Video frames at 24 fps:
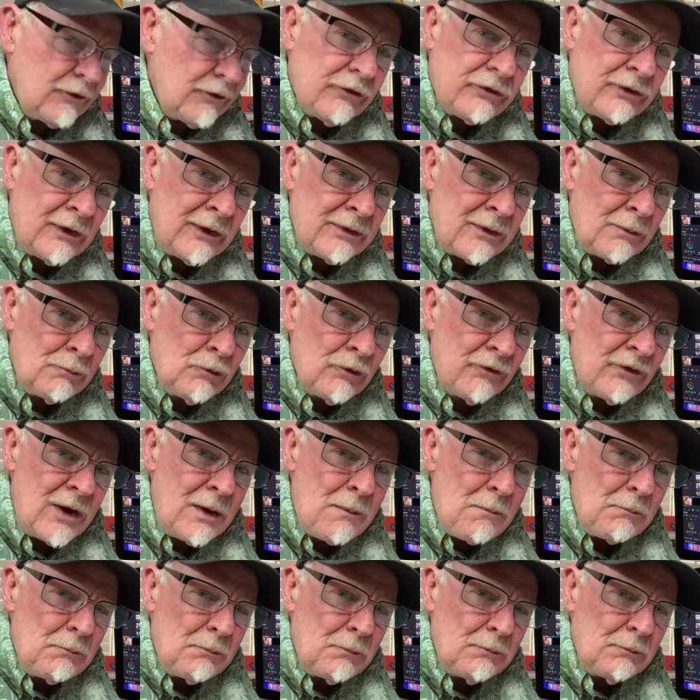seen the
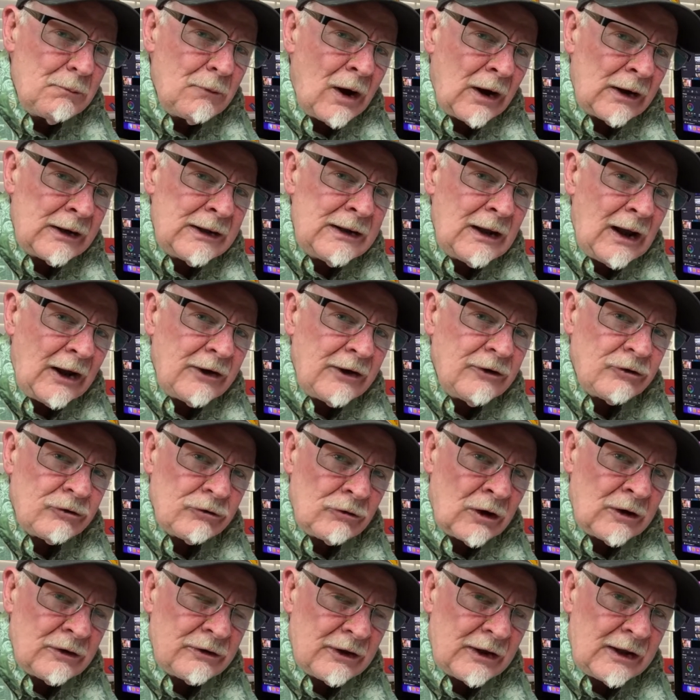movie Honey, I
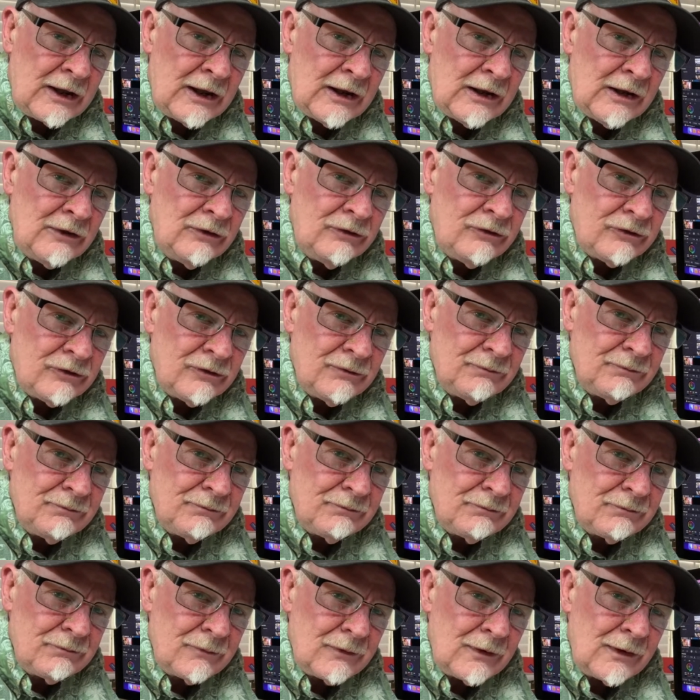Shrunk the Kids?
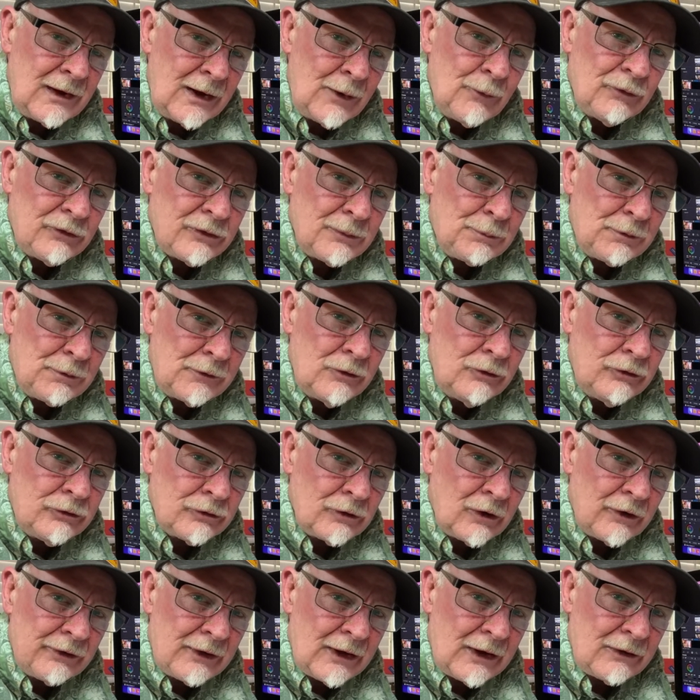He was the producer
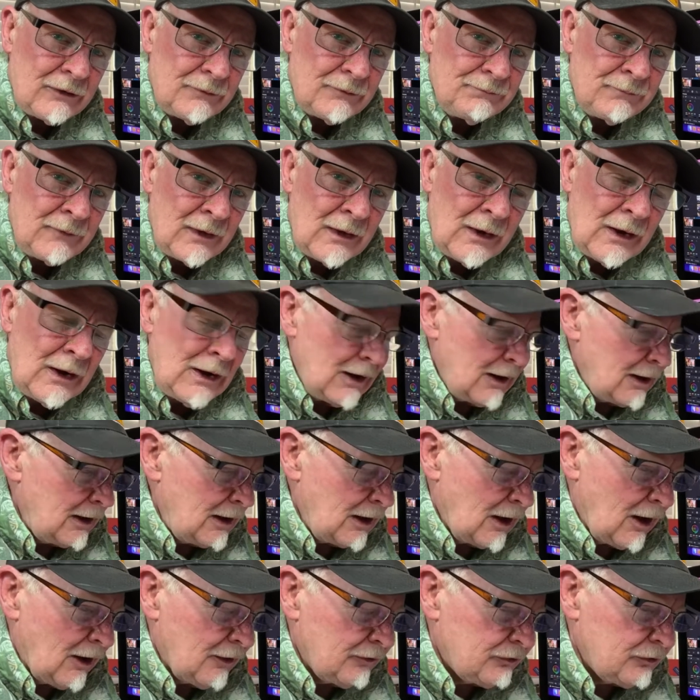on that. He
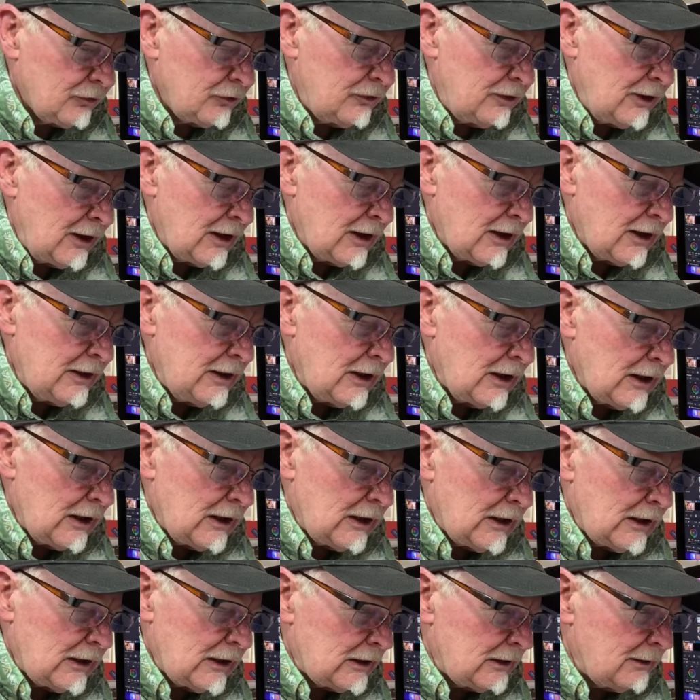also did,
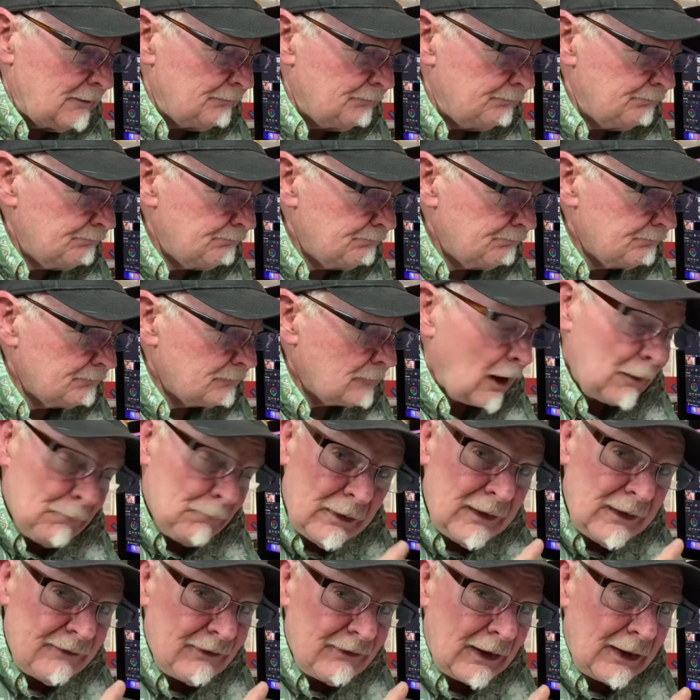I
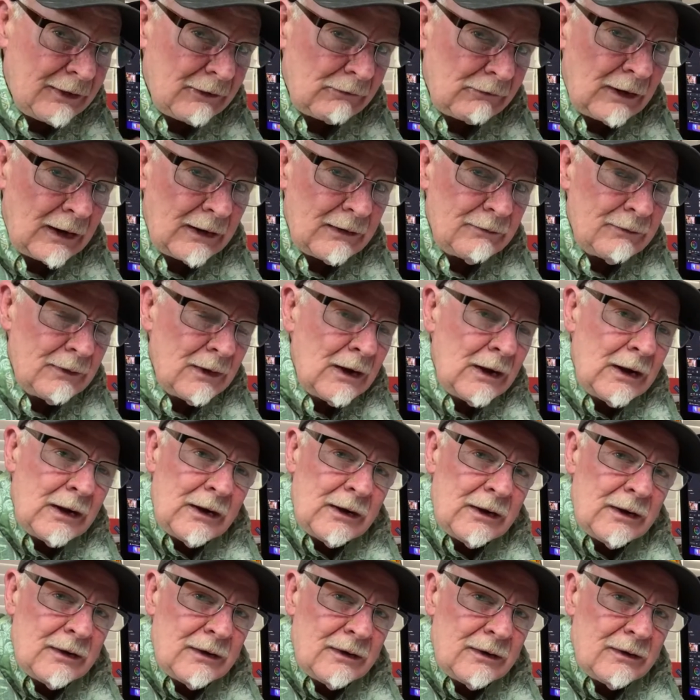believe I got that right,
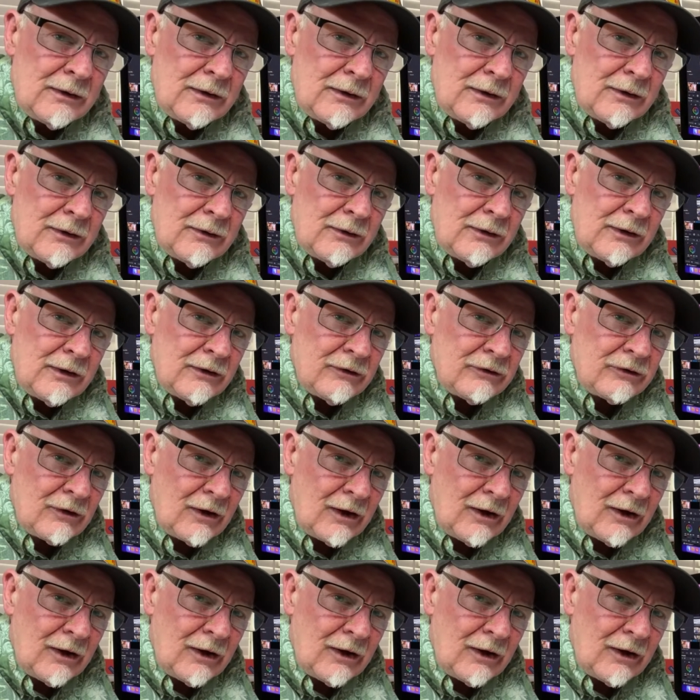his